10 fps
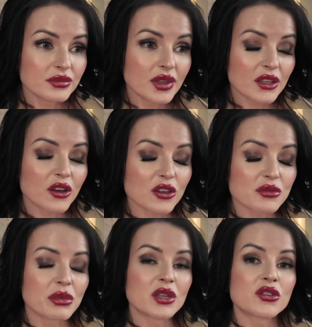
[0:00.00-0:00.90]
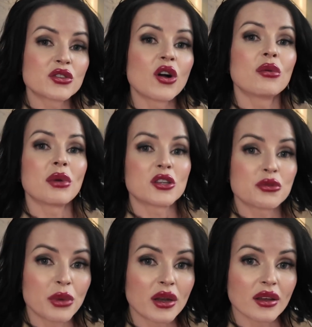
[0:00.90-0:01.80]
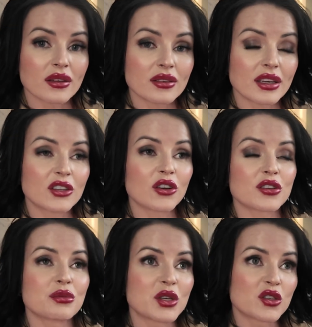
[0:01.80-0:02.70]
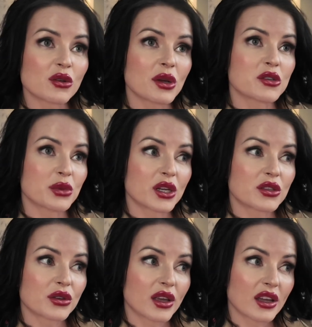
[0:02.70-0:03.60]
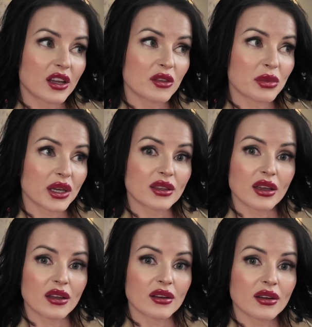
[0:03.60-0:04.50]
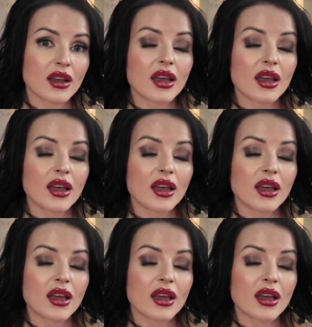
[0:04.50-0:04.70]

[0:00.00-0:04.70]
It cost me so much money. It cost me so much money to get it back then.